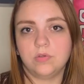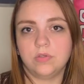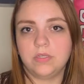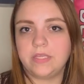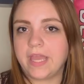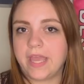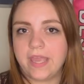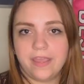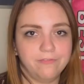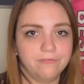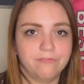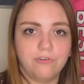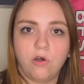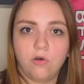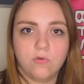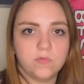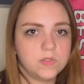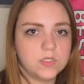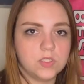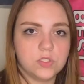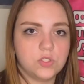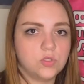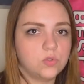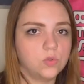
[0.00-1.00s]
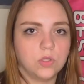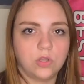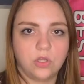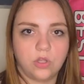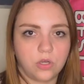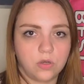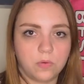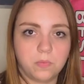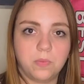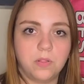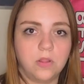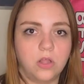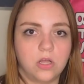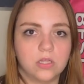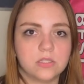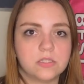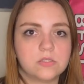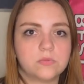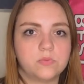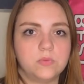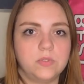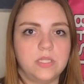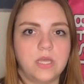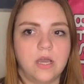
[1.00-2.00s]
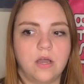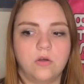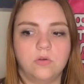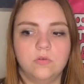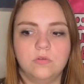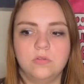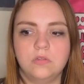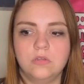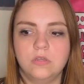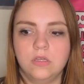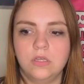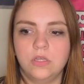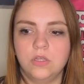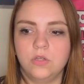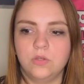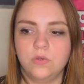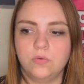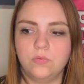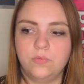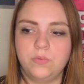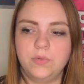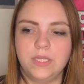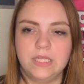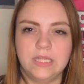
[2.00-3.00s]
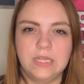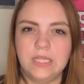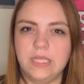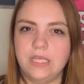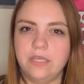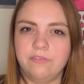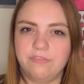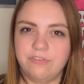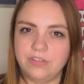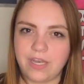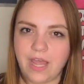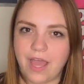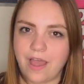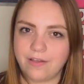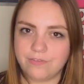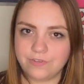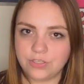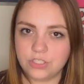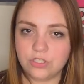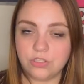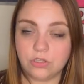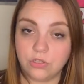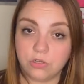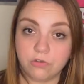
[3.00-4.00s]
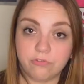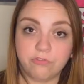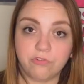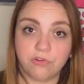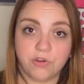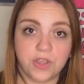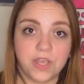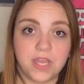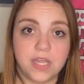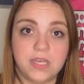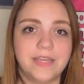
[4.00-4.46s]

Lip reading: get involved into a lot of plots without really even having to look for it.